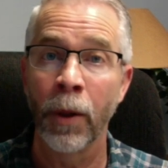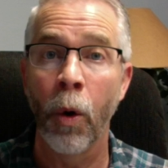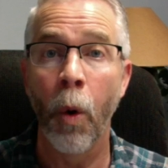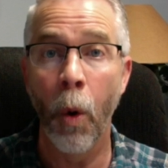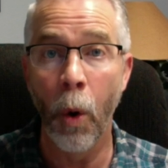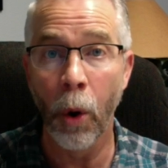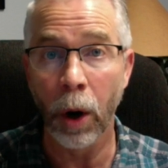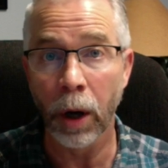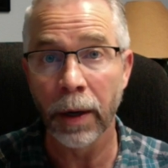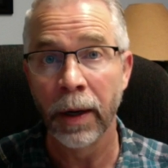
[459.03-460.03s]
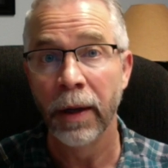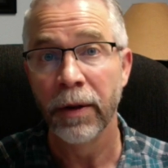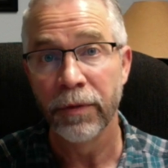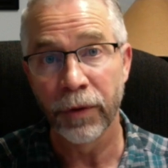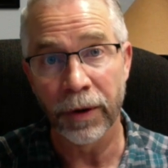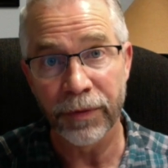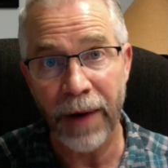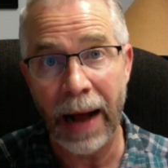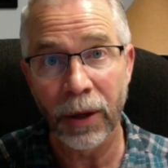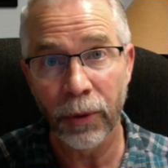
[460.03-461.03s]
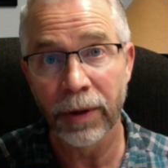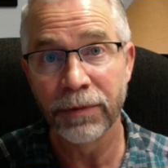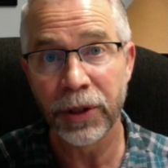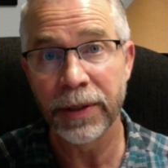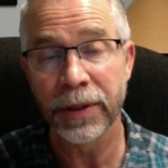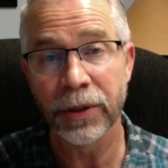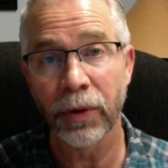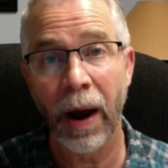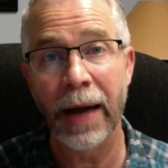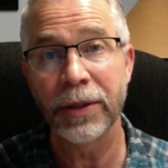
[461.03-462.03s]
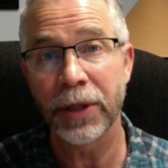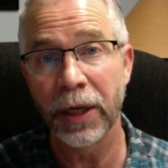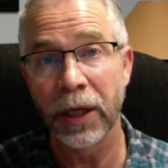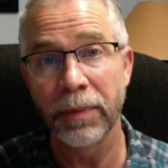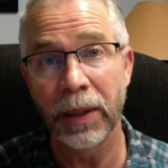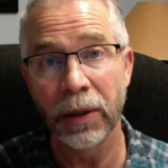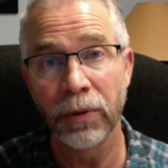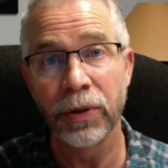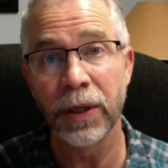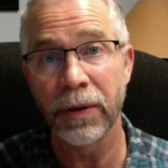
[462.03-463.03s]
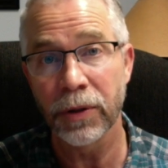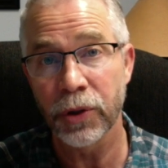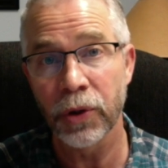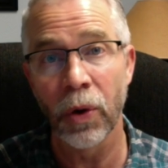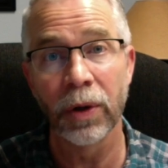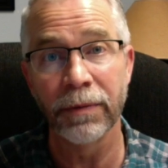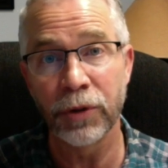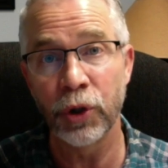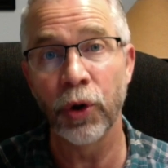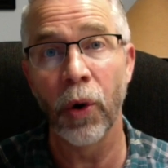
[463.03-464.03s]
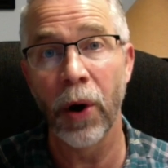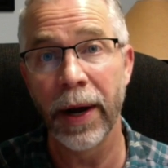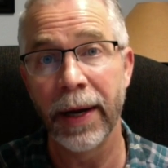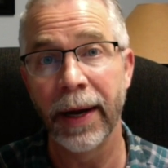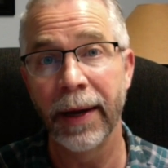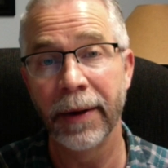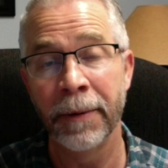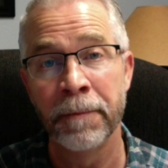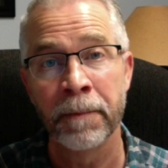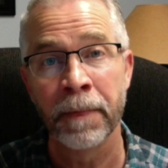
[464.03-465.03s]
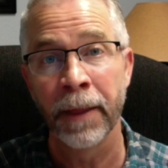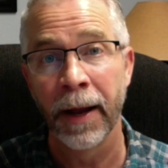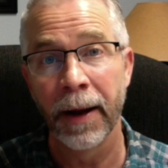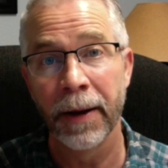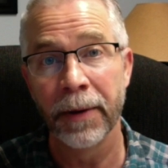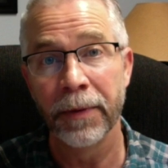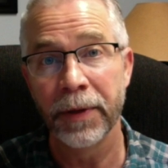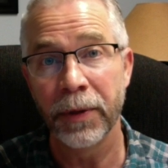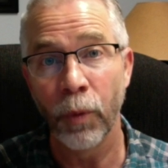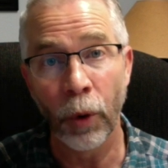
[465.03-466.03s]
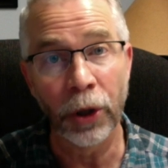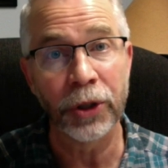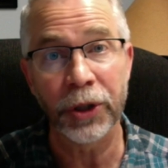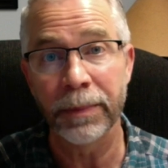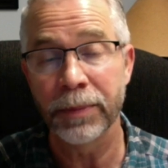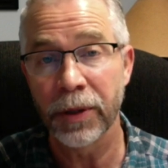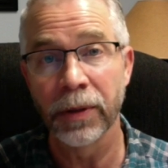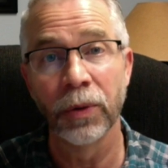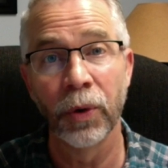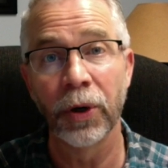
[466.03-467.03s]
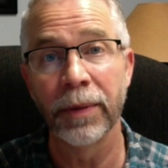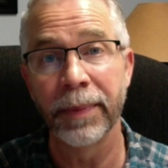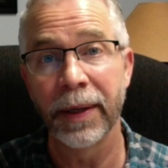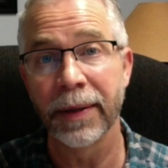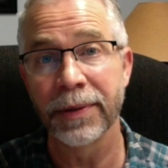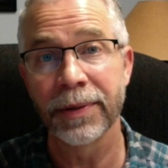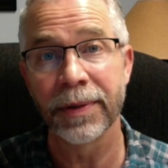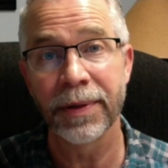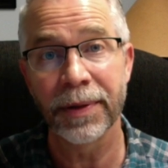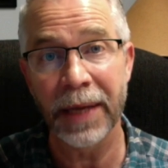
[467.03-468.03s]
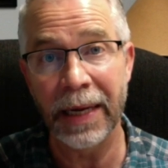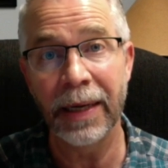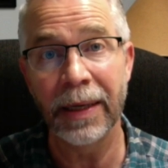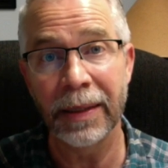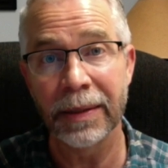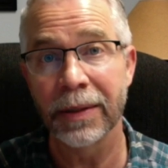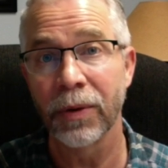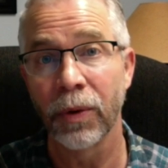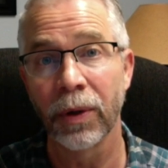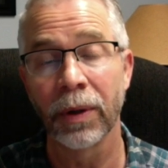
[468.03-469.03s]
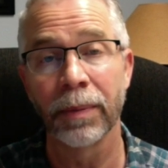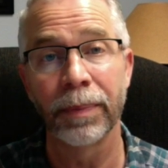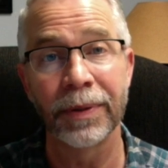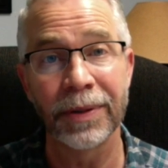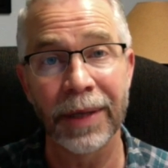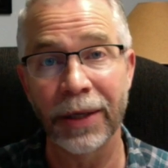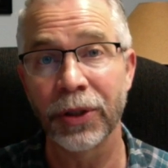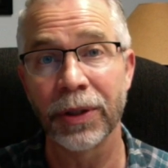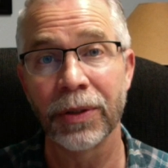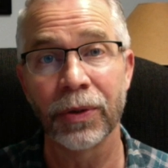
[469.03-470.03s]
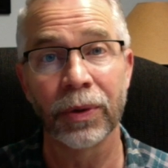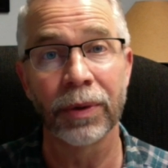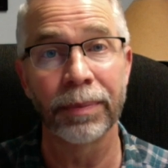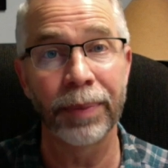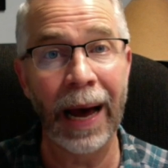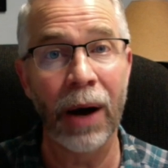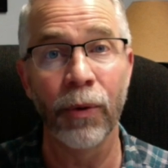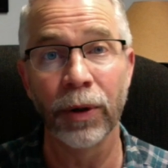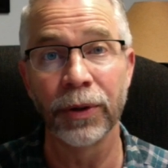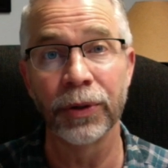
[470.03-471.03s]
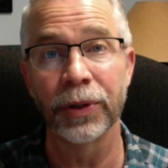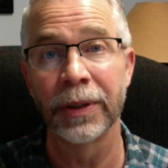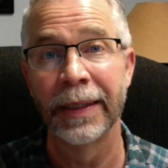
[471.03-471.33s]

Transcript: or for a follower of Jesus Christ, it could be losing the soul of joy and the worship to the Lord because things or possessions or powers